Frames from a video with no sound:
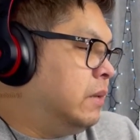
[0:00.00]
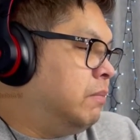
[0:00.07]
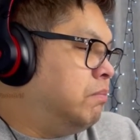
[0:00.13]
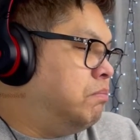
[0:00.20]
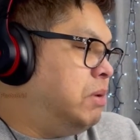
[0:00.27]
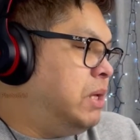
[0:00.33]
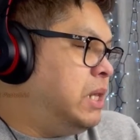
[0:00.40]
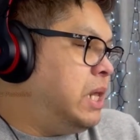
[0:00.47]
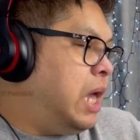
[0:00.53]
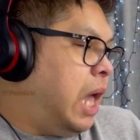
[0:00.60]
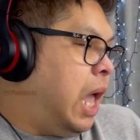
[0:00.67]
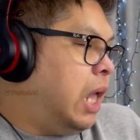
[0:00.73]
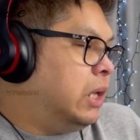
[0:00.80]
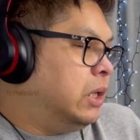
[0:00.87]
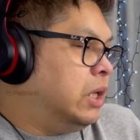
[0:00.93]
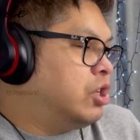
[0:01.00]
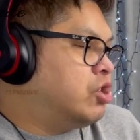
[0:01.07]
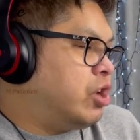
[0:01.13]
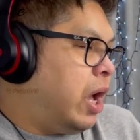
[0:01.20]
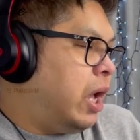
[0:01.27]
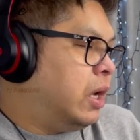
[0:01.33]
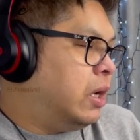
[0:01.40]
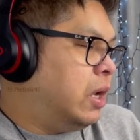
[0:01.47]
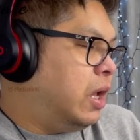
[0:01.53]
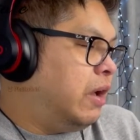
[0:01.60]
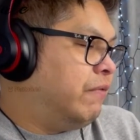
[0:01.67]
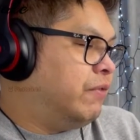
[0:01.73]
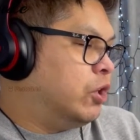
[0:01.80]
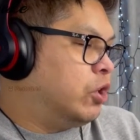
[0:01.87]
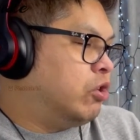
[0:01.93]
Billie Eilish, I
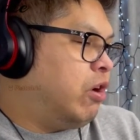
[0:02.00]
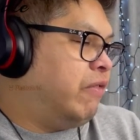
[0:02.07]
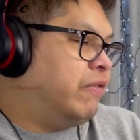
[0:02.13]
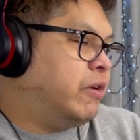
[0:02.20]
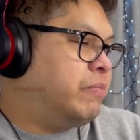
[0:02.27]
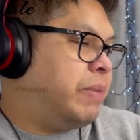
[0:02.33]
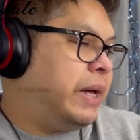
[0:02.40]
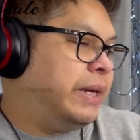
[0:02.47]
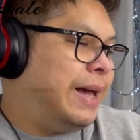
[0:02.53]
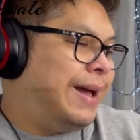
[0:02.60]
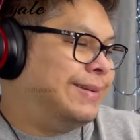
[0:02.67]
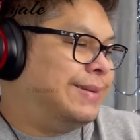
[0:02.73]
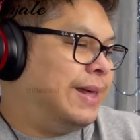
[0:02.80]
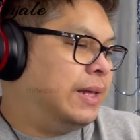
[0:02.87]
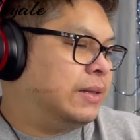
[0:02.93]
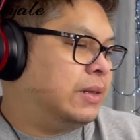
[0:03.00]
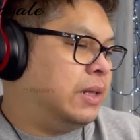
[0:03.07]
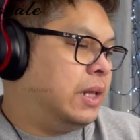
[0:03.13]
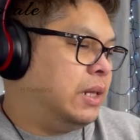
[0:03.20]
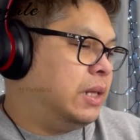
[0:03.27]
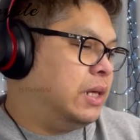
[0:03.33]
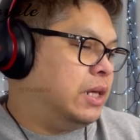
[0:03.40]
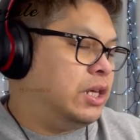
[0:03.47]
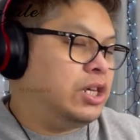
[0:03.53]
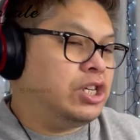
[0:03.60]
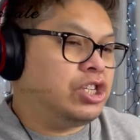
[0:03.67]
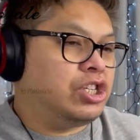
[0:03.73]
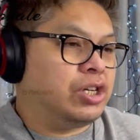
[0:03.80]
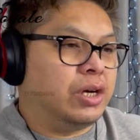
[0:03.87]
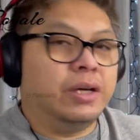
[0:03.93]
Love You, covered by Anneth
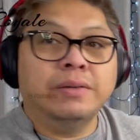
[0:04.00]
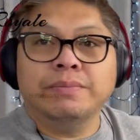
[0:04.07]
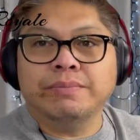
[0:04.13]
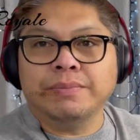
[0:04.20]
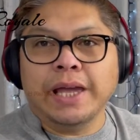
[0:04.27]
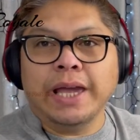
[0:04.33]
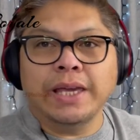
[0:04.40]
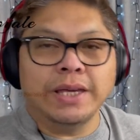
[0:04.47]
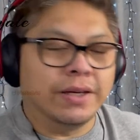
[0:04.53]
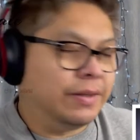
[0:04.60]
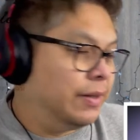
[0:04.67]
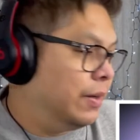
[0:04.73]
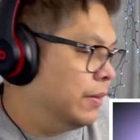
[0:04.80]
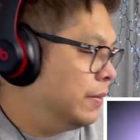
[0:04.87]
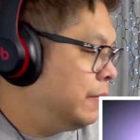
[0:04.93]
Delliecia. There you go.